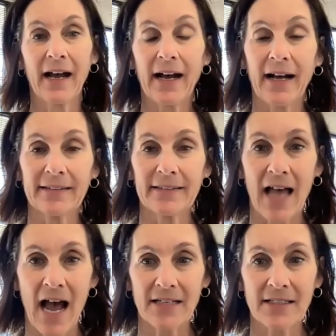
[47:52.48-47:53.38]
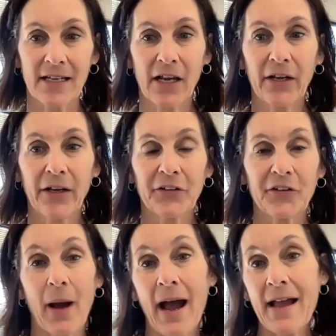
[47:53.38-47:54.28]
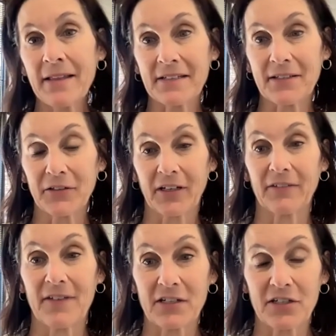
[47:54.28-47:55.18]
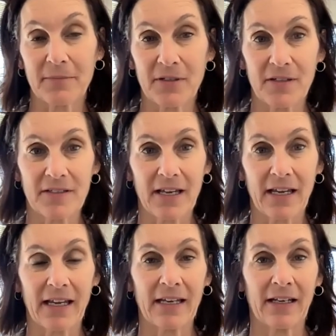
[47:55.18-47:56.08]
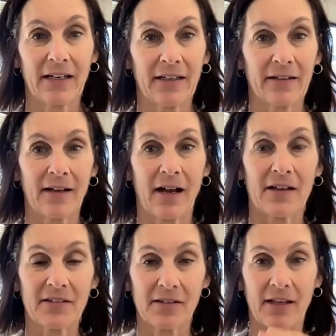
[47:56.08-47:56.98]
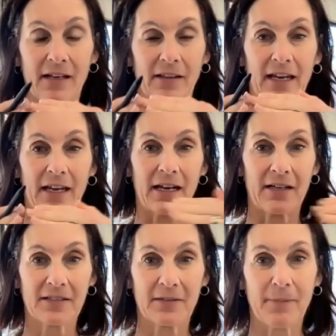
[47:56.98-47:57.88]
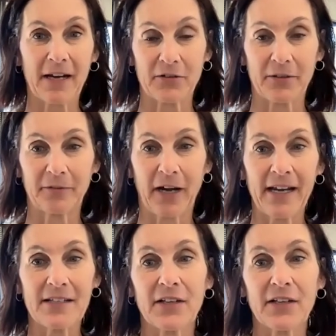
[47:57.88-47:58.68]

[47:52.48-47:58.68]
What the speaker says: a lot? So I like to look at vegetables in a spectrum, right?